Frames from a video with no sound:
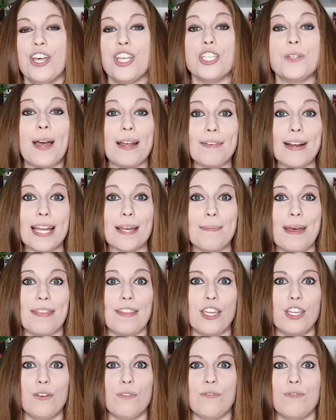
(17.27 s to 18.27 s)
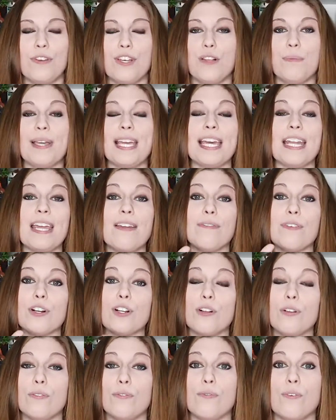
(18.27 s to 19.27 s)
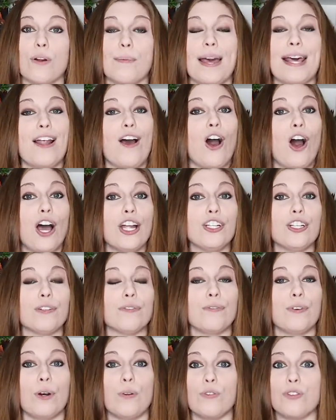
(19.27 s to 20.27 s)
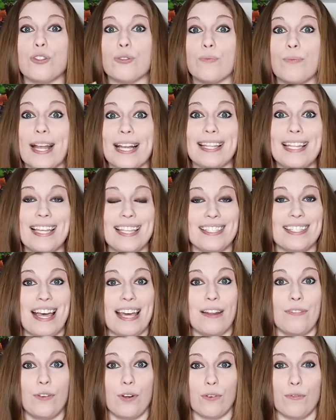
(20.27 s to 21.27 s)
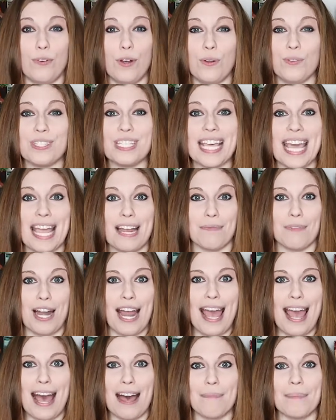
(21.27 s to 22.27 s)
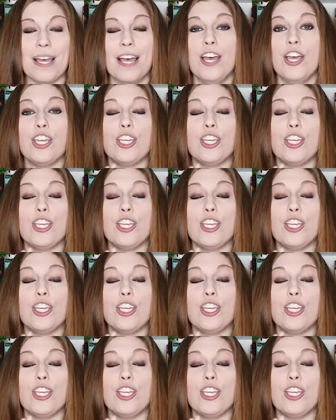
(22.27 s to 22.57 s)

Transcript: So I recommend that you film in a vertical format on your phone directly inside of your phone's camera app.